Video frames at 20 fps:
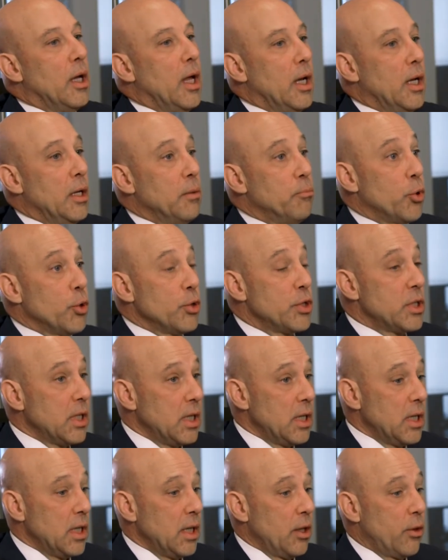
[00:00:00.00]
And in
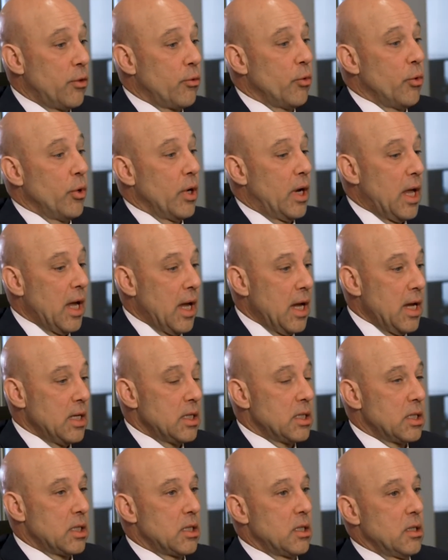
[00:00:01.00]
proceeding through a
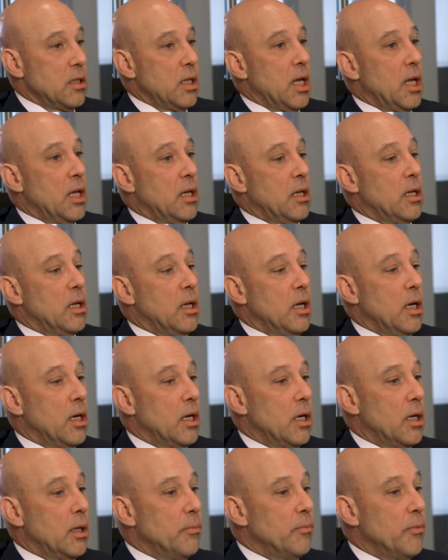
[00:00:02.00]
case, then
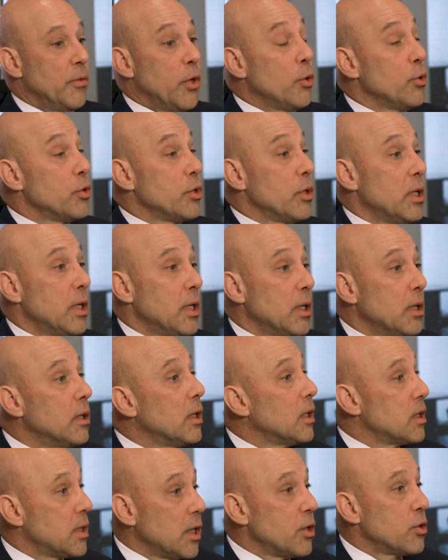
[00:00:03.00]
those are the
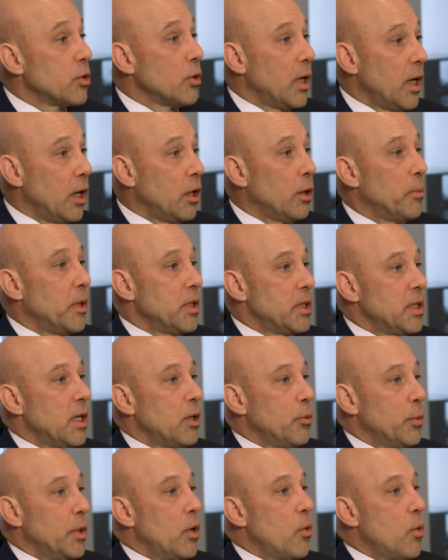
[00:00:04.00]
essential elements
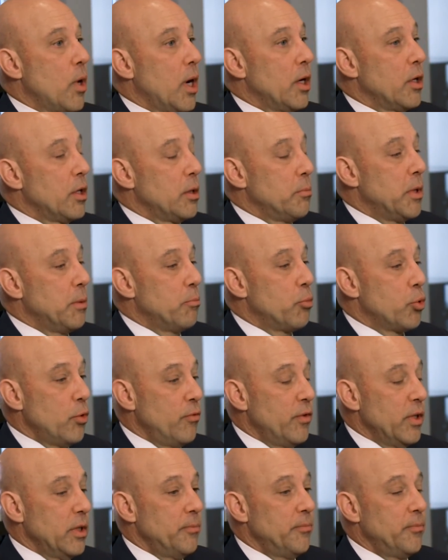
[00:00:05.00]
that are required to be
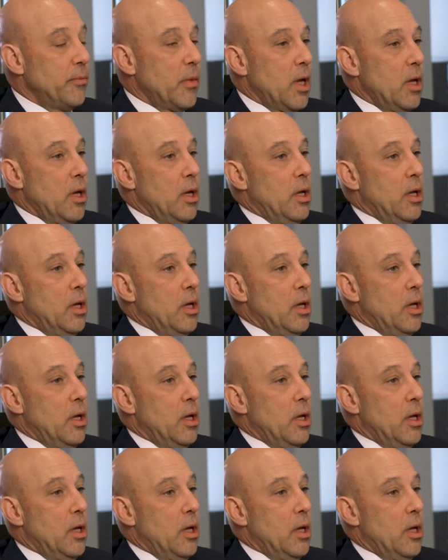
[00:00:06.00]
proven